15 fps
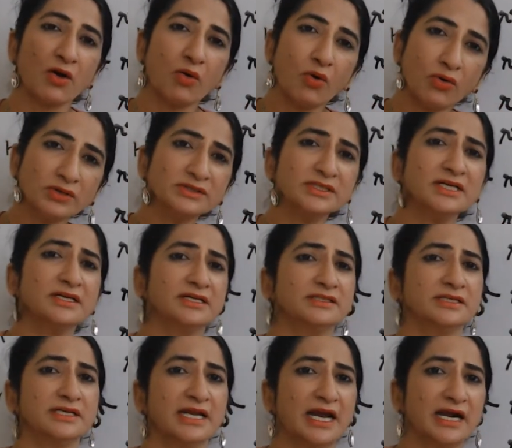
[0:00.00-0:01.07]
On the
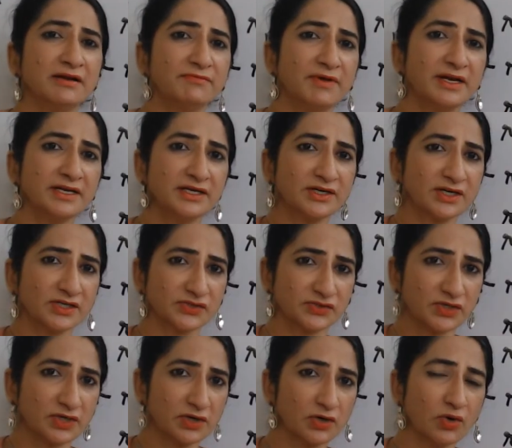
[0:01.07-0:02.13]
other hand, when interest
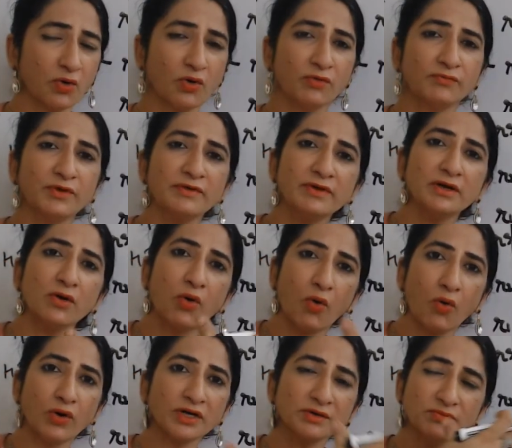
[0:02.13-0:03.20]
rate low, we will
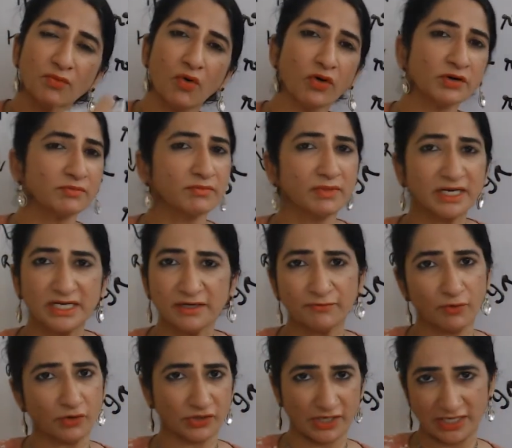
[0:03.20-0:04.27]
hold more money
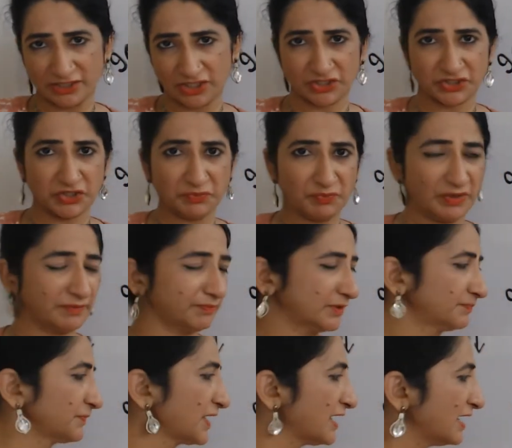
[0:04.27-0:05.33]
for transaction
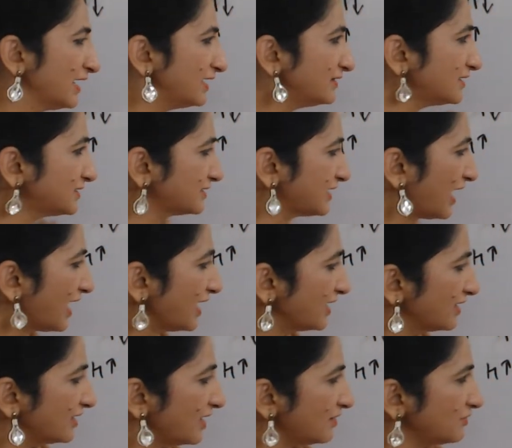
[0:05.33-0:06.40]
purpose. In this
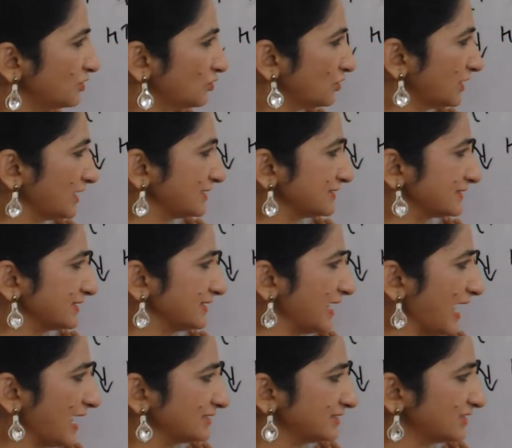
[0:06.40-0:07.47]
diagram, you can see
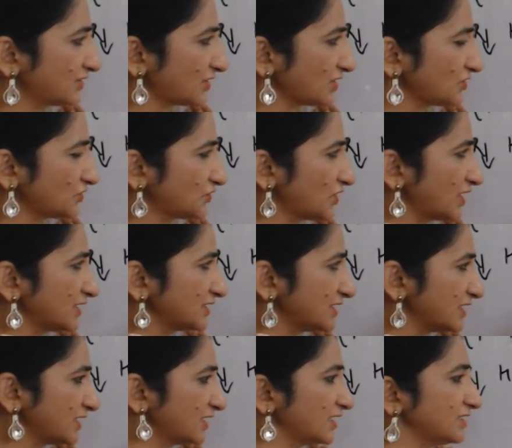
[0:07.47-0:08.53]
as interest rate is
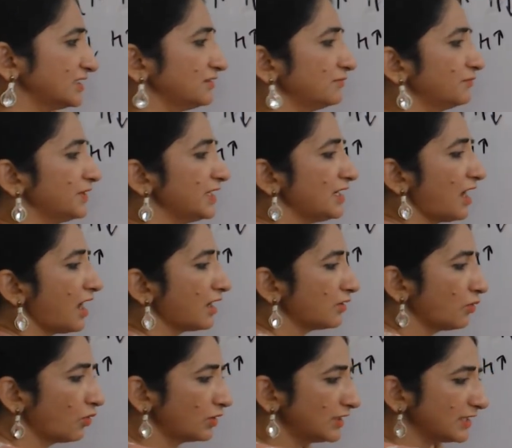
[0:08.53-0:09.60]
increasing, we are
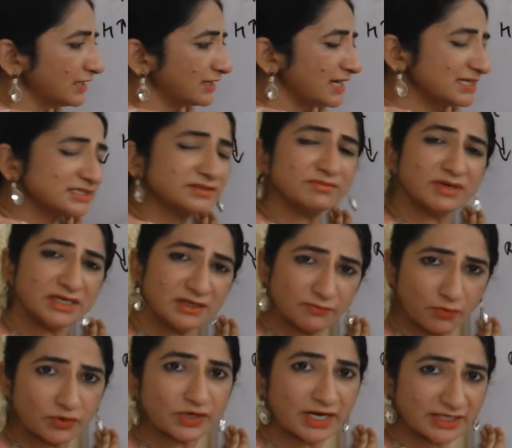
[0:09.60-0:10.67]
holding less money
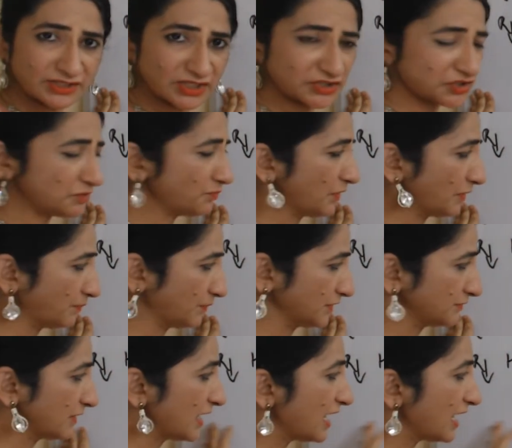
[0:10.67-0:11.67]
for transaction purpose.